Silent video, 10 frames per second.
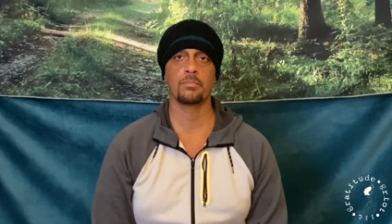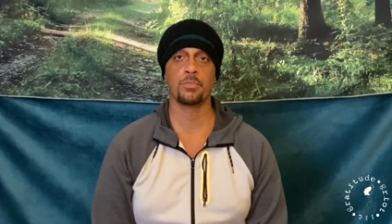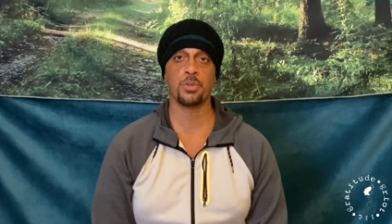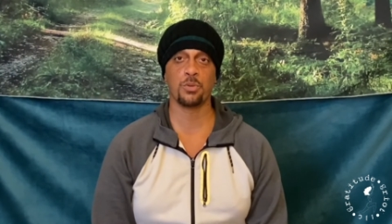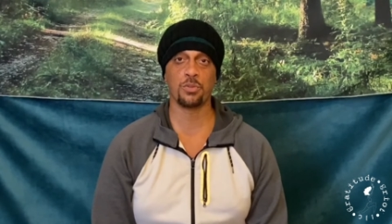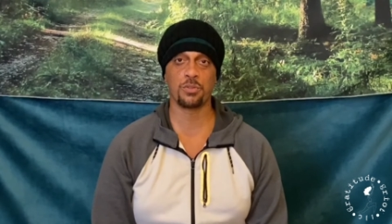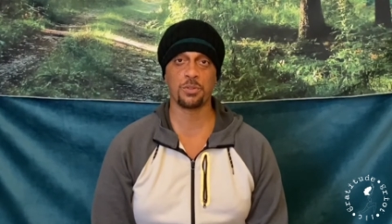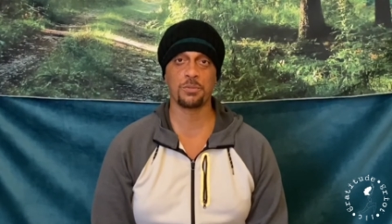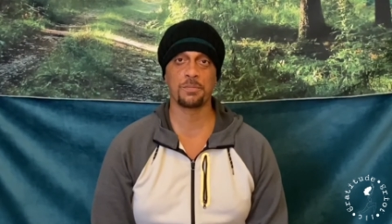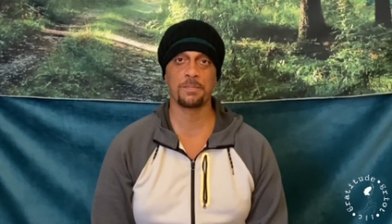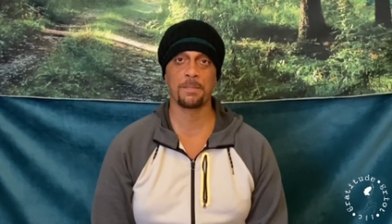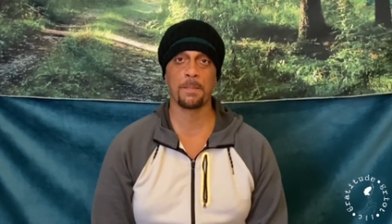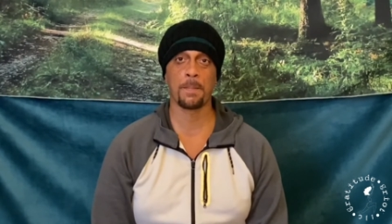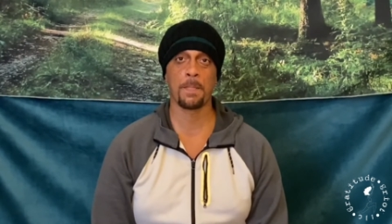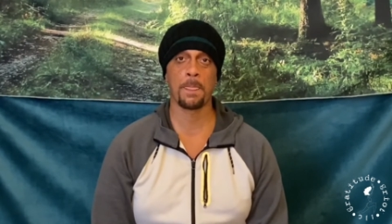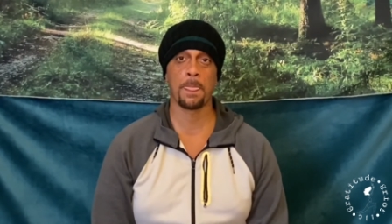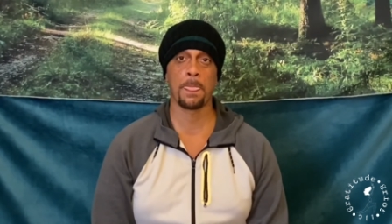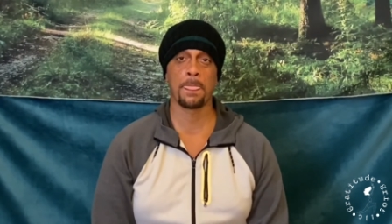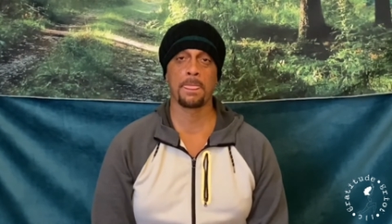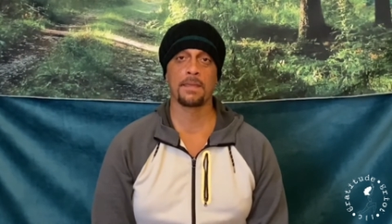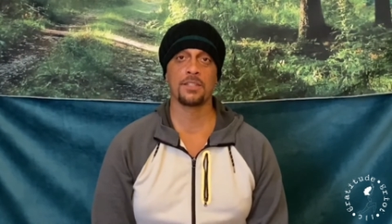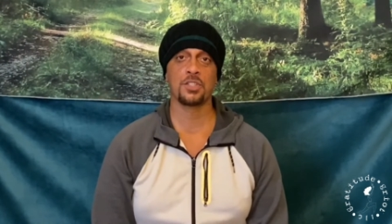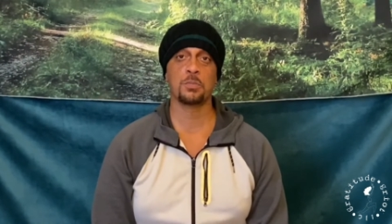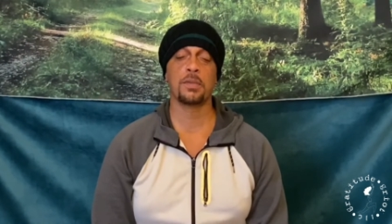Beautiful. Just